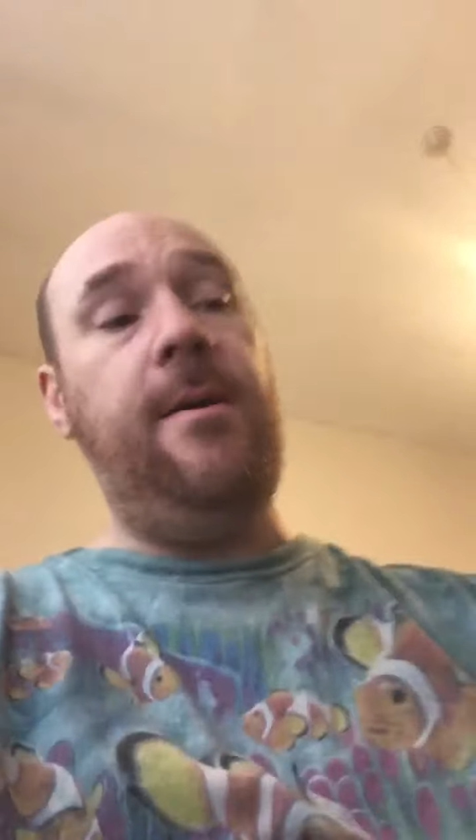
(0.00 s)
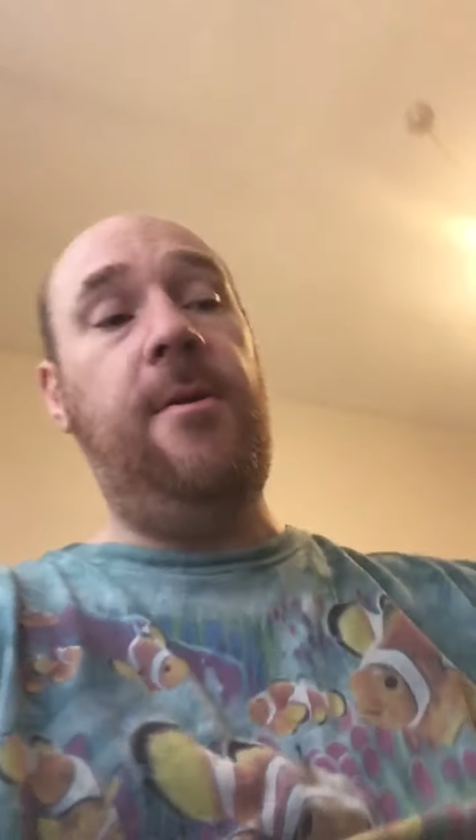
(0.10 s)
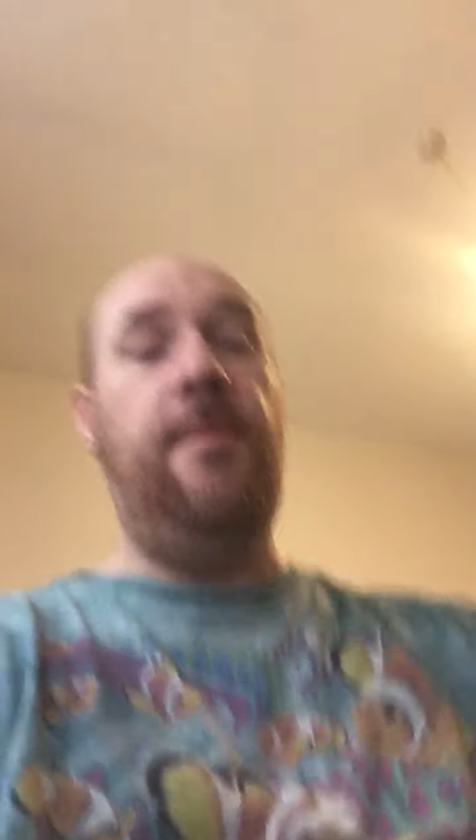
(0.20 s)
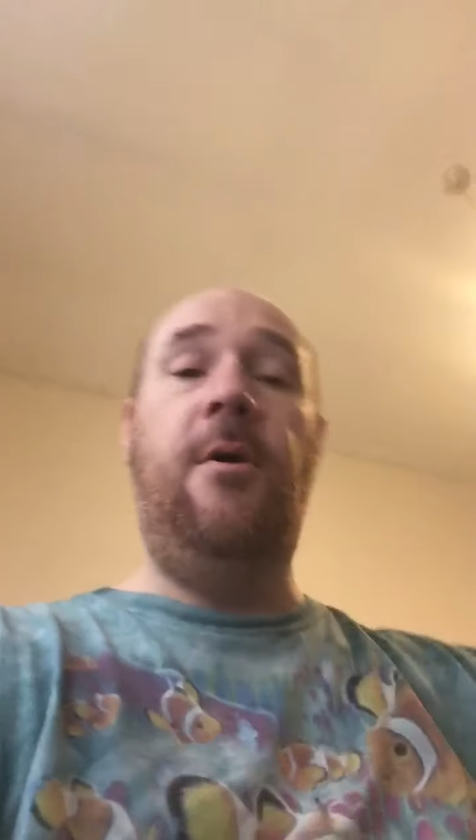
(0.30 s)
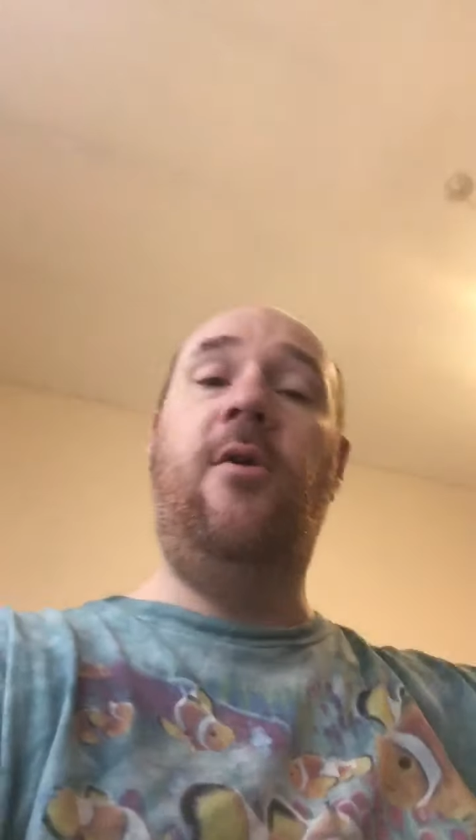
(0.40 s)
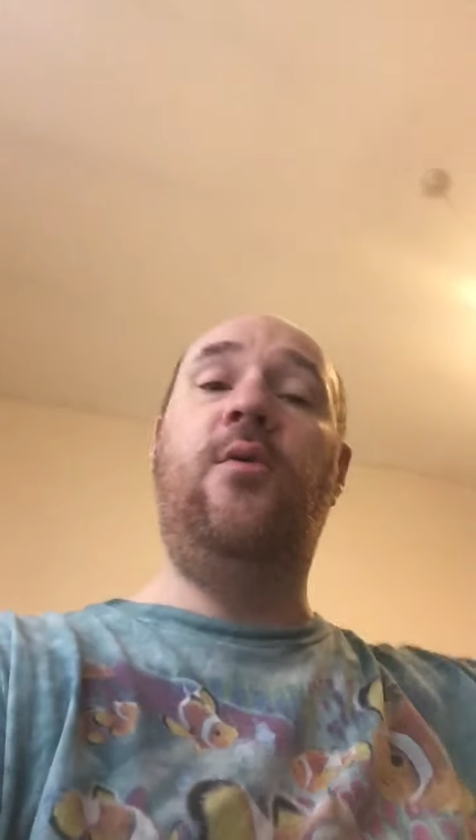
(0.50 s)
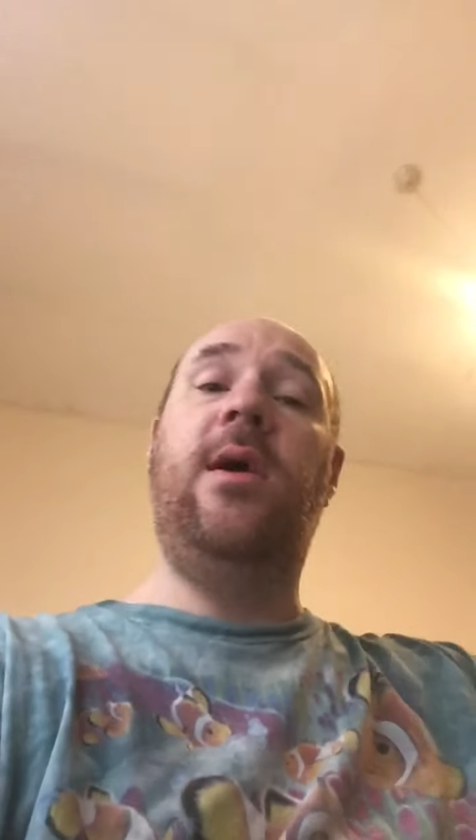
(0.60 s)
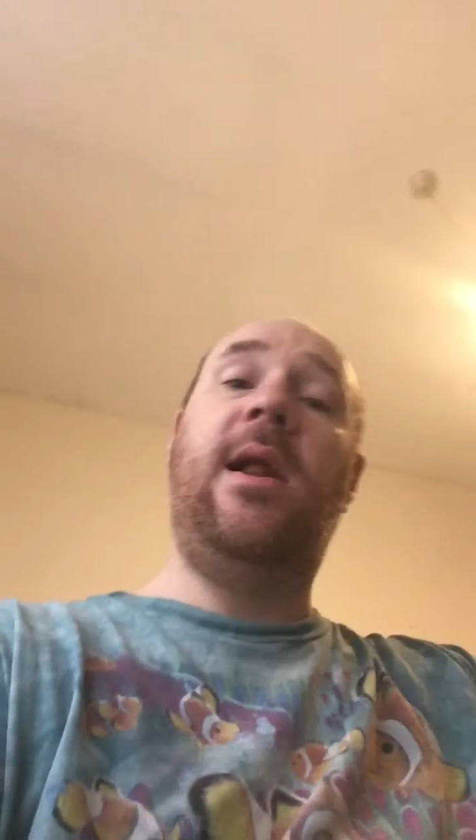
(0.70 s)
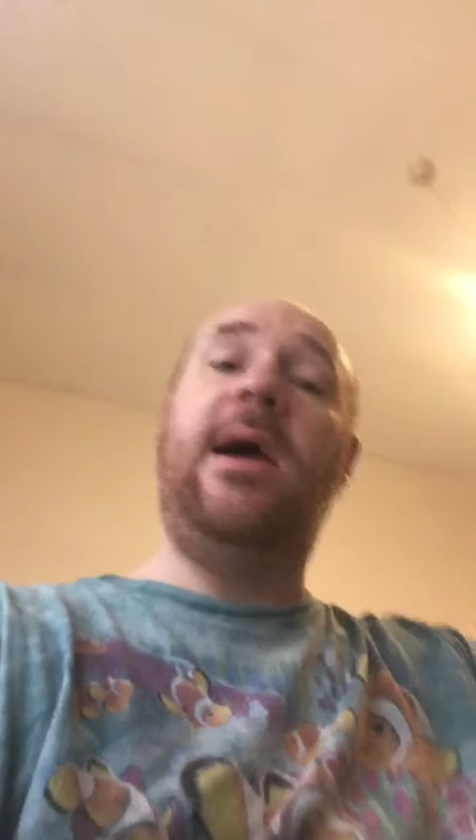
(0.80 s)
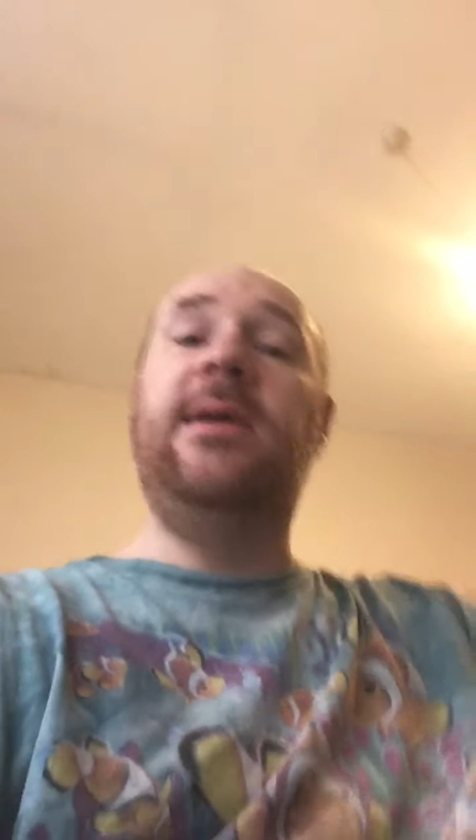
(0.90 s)
the more I
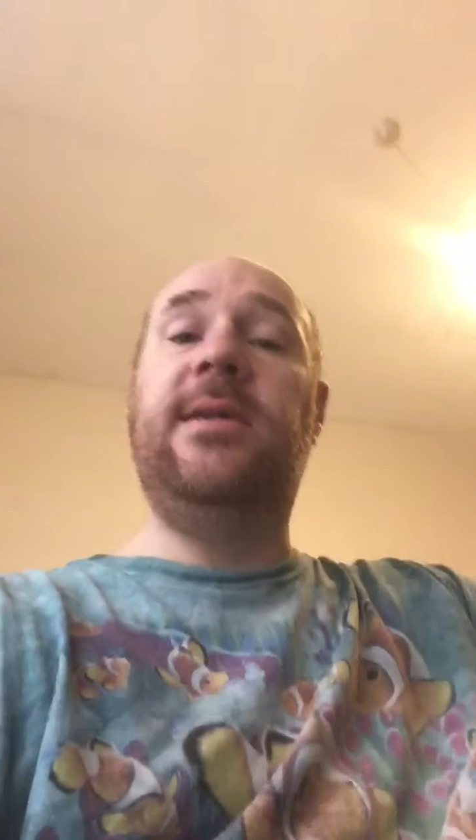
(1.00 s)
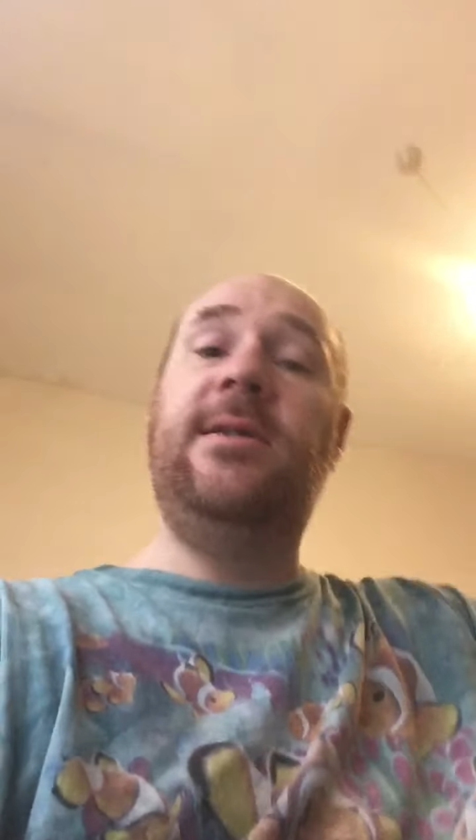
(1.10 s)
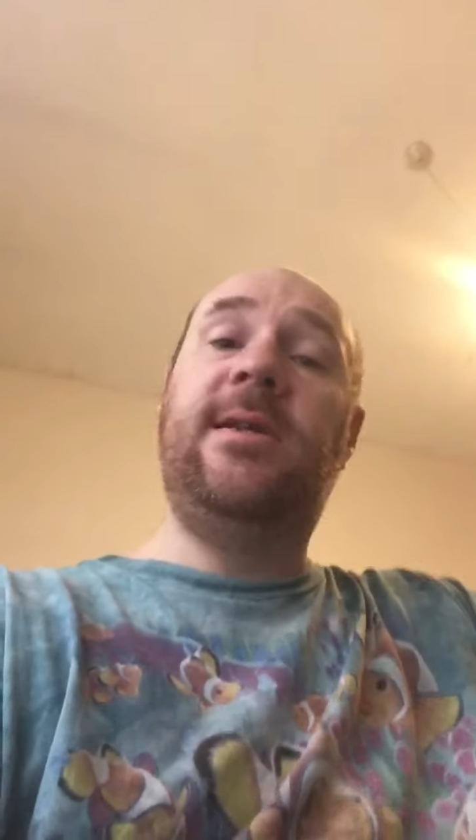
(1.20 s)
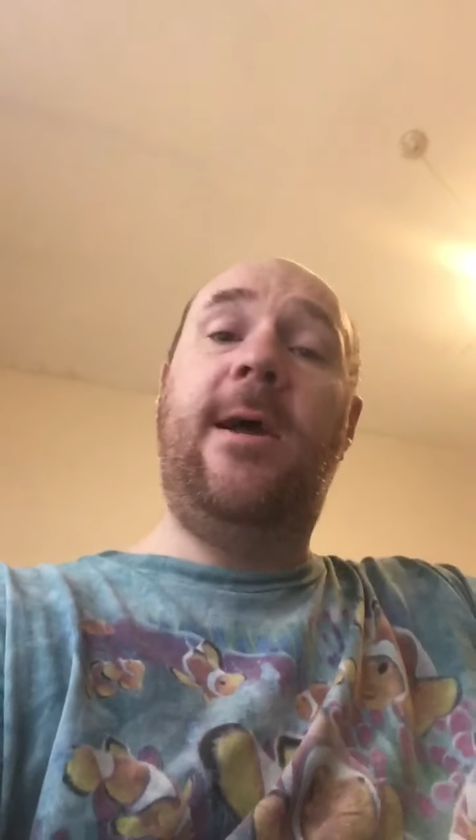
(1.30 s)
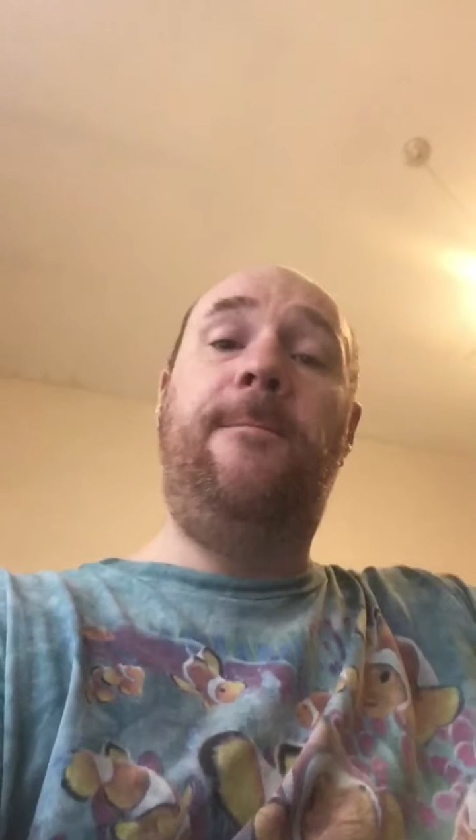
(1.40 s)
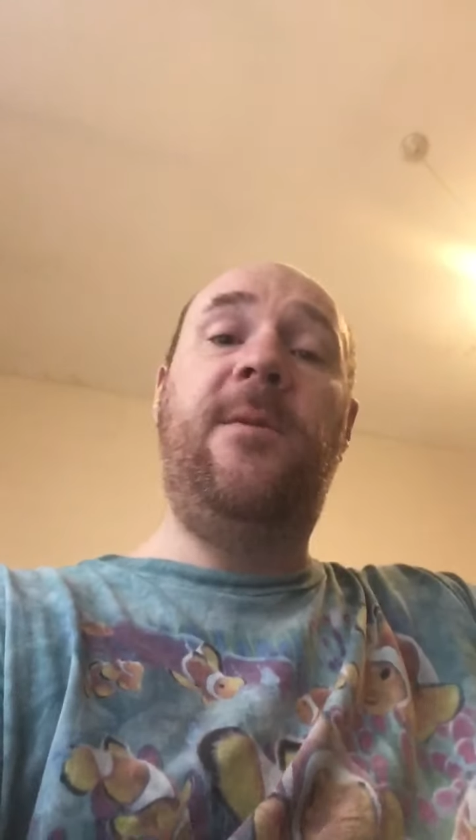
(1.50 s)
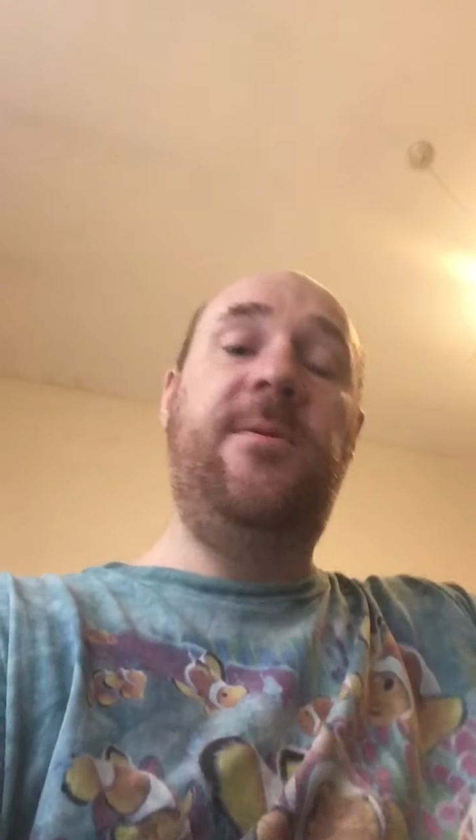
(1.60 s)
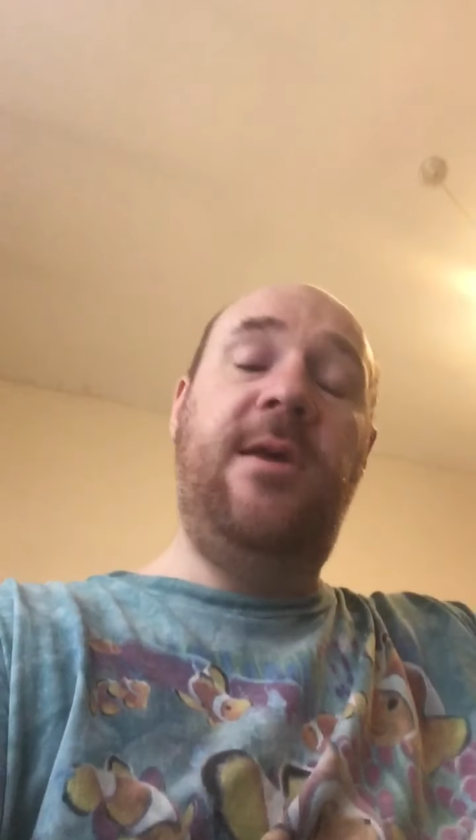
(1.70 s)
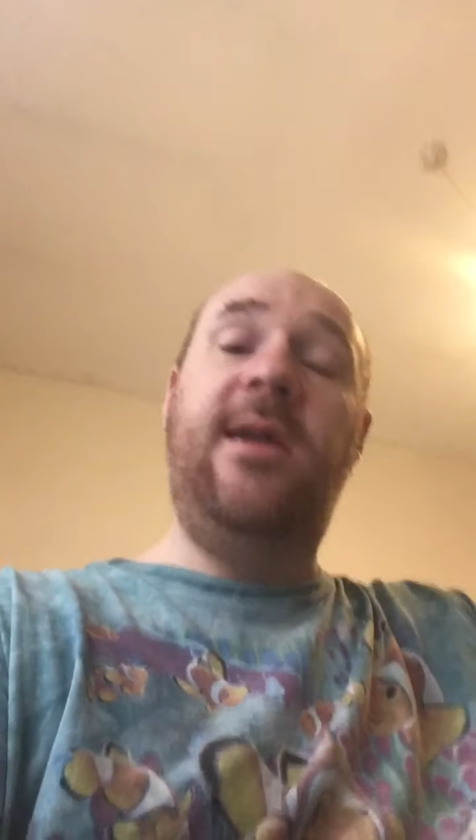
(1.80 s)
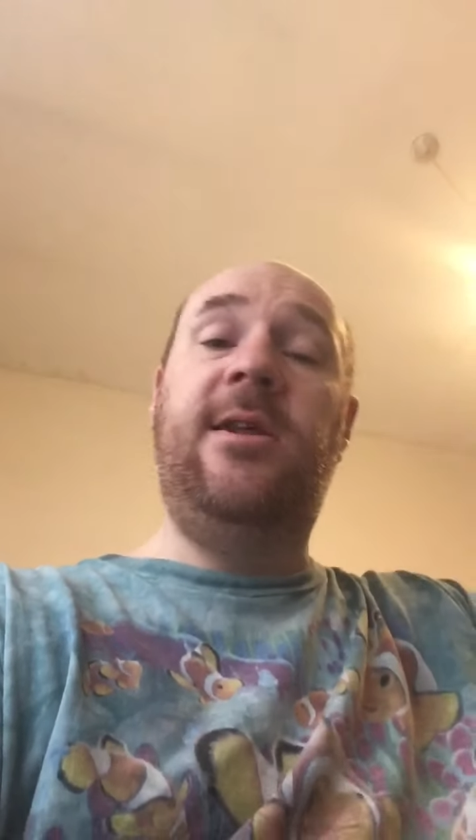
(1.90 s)
realise is that
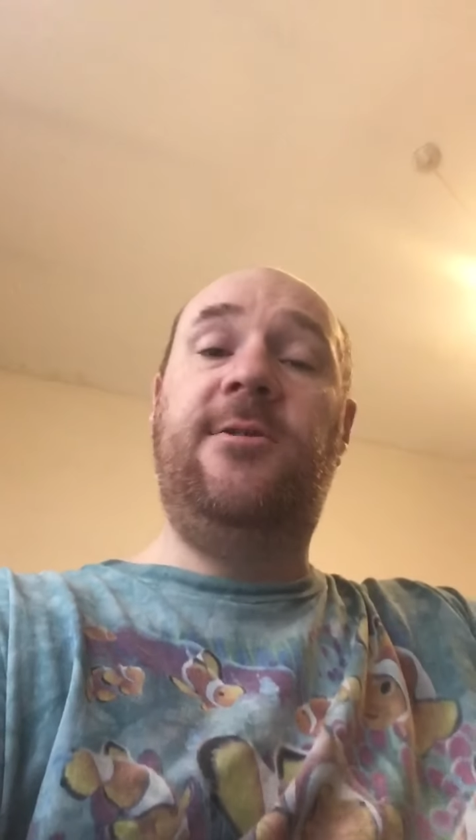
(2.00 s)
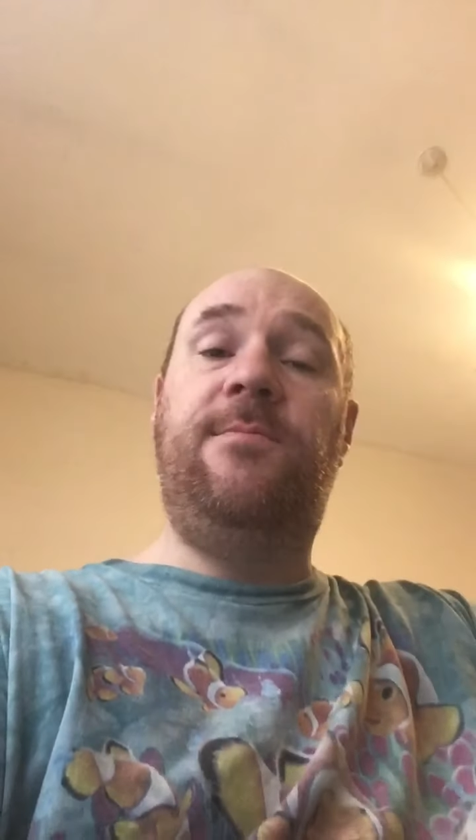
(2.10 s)
it is